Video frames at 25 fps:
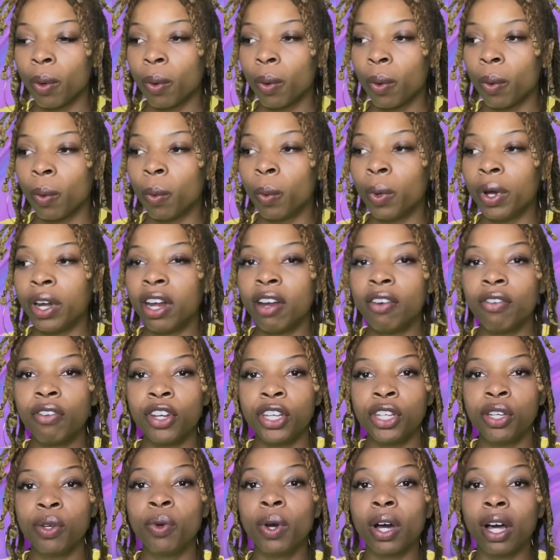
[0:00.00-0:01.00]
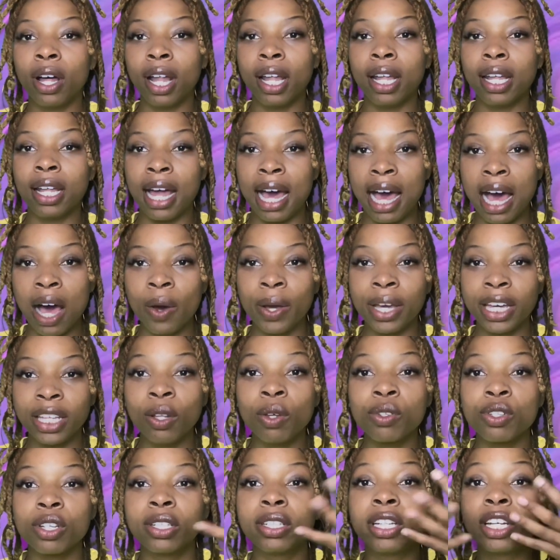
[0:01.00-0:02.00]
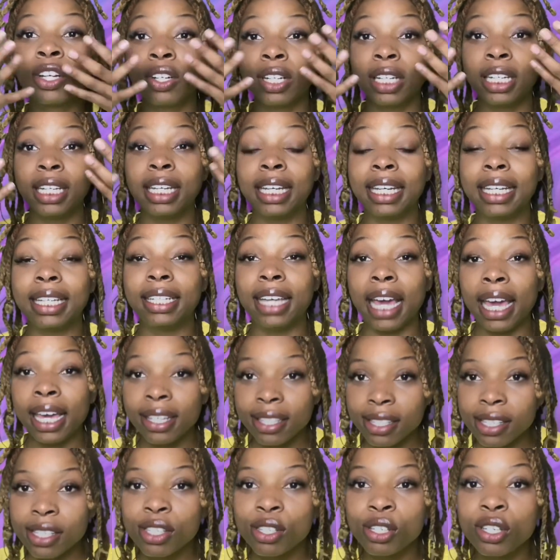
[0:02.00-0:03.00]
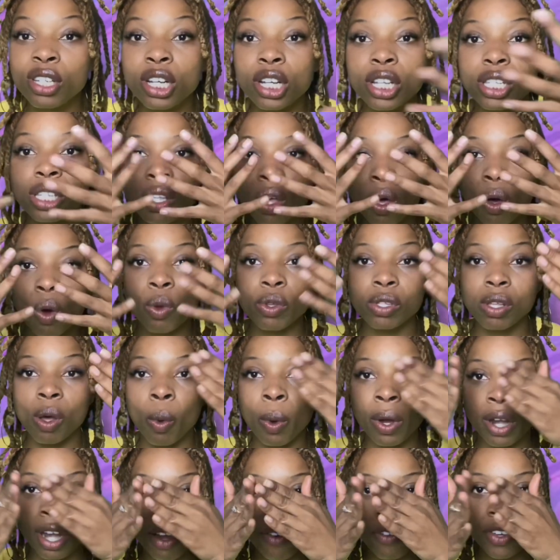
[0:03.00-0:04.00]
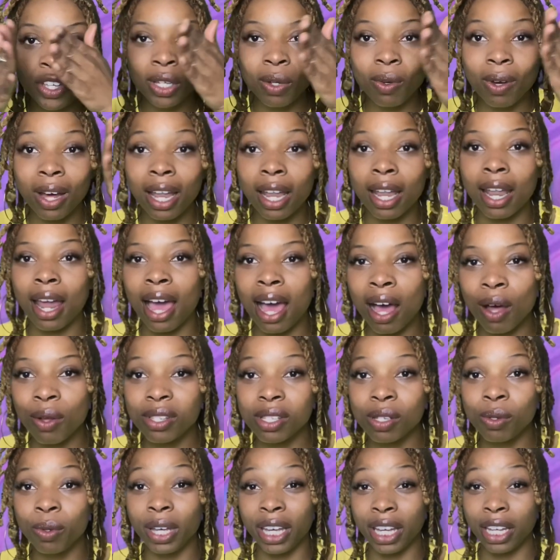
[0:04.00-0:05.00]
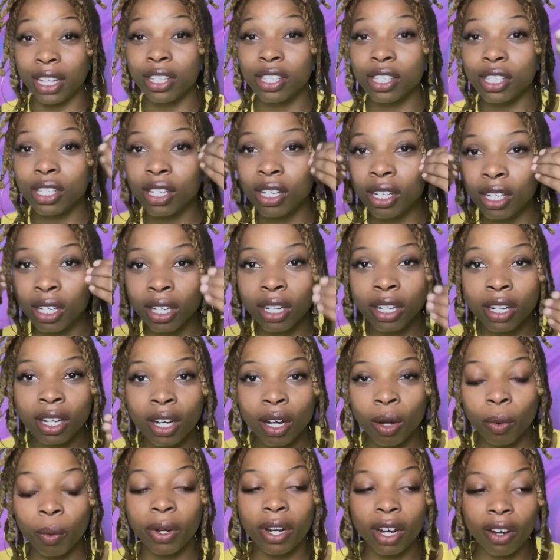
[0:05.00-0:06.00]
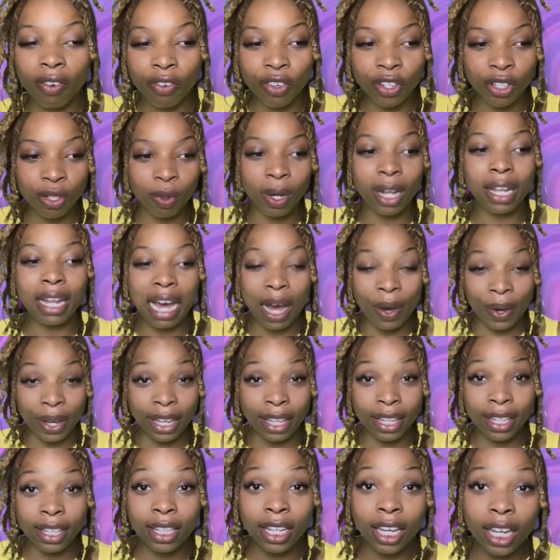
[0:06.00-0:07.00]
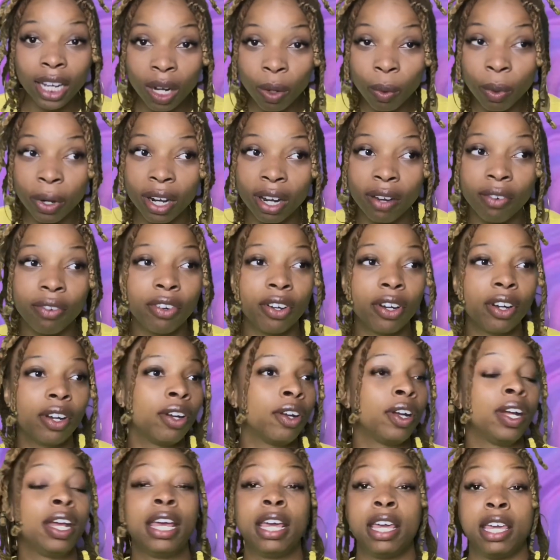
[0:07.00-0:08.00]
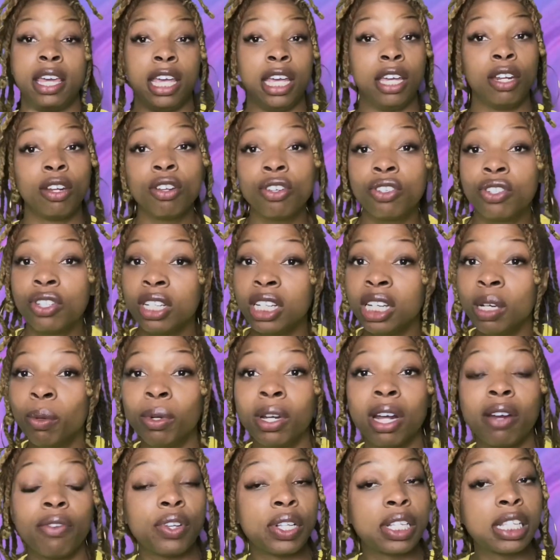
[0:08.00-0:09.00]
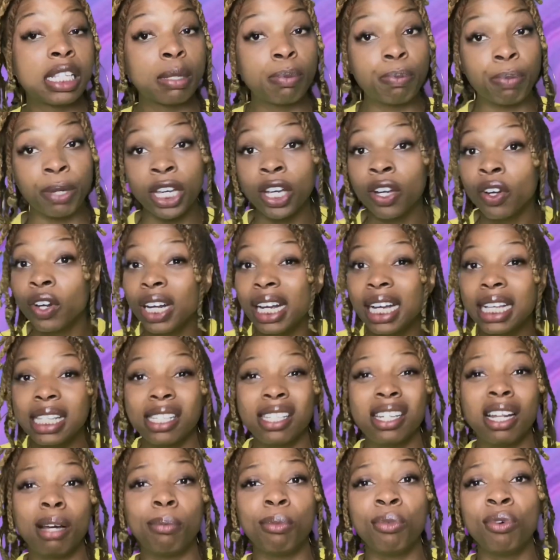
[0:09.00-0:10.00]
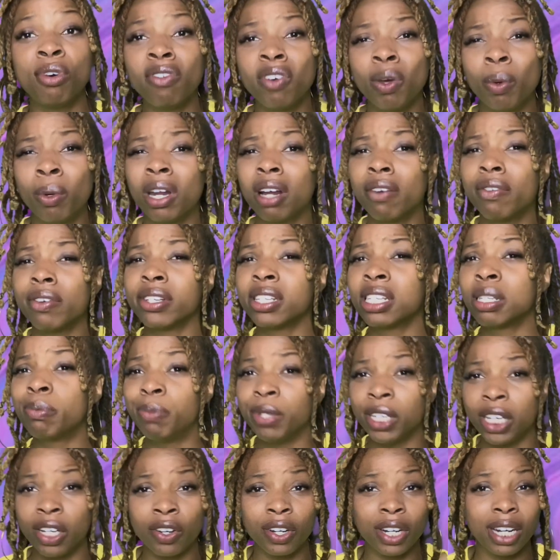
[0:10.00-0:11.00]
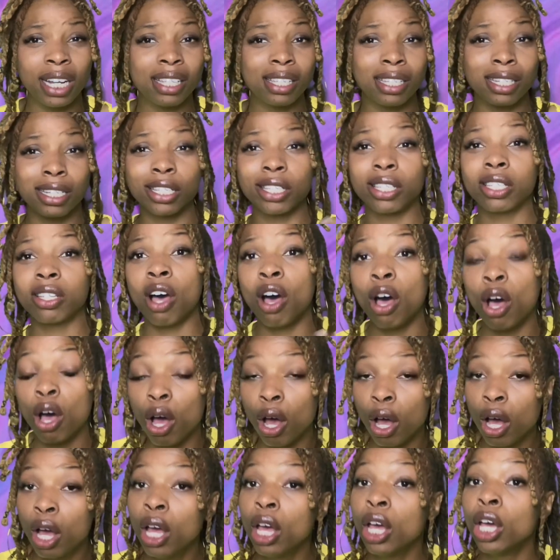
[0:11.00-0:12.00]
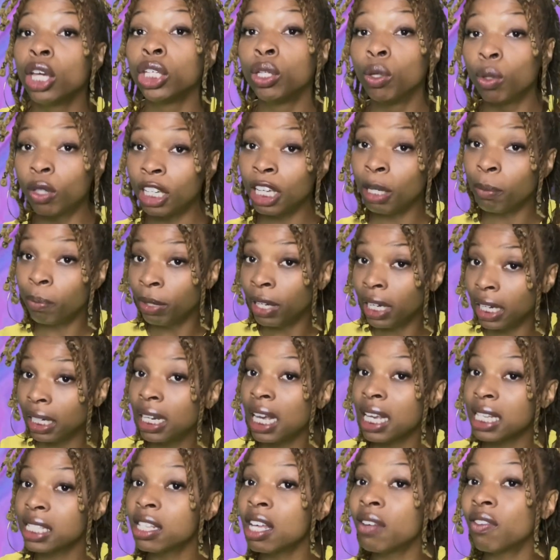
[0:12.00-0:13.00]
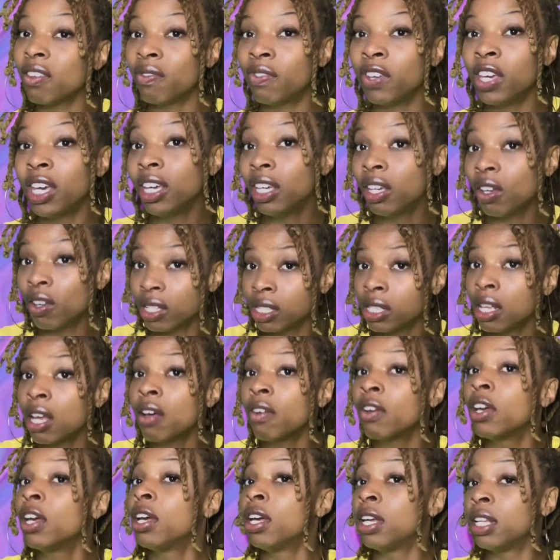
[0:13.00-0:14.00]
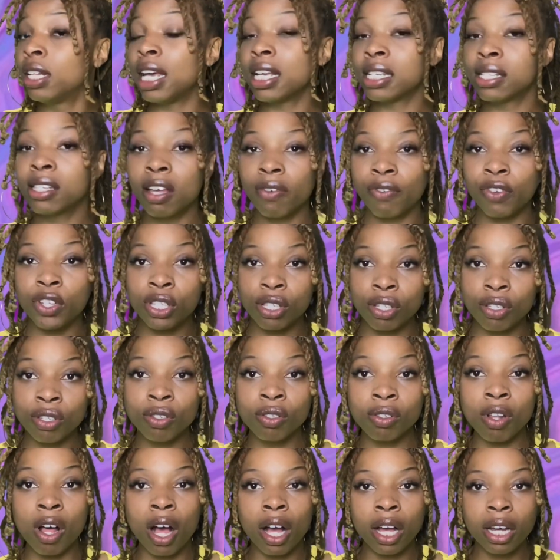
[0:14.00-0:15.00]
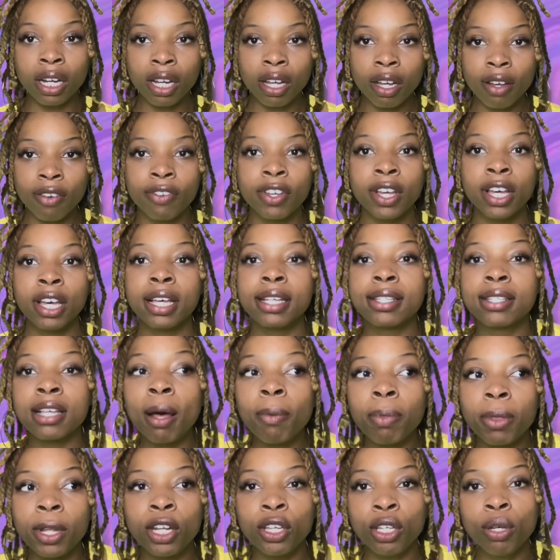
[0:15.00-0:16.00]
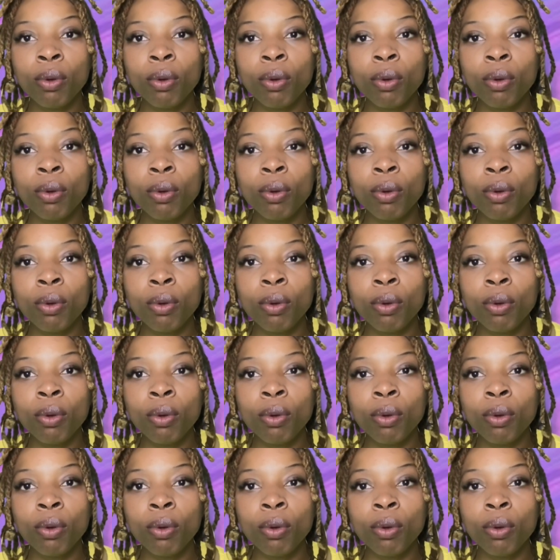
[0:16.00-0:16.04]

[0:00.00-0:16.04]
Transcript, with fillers: whatever you allow, and those are literally gates to your soul. So whatever you allow to enter whatever you allow in there, whatever energy, whatever spirit is in a movie, whatever spirit is in a song, you keep putting that stuff and feeding yourself that stuff into you long enough, something in you is